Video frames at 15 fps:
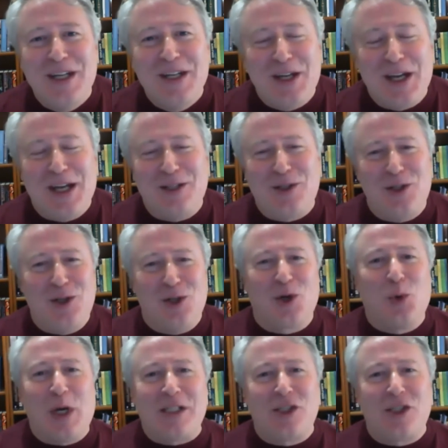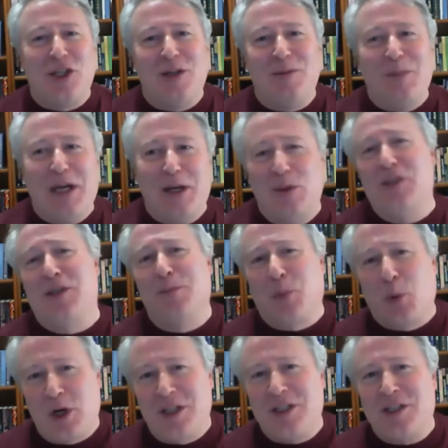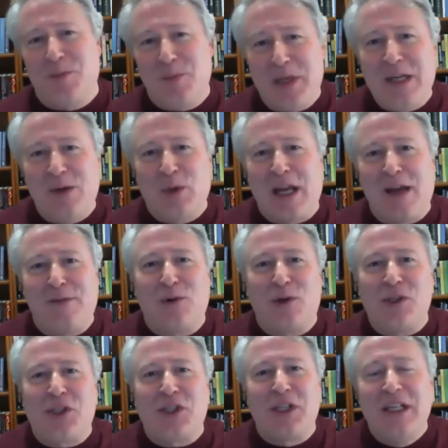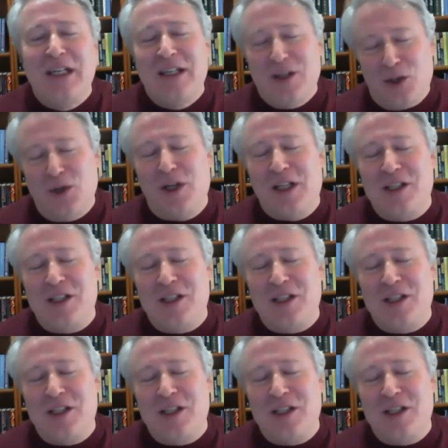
to your question, but it was important to me when I first heard it,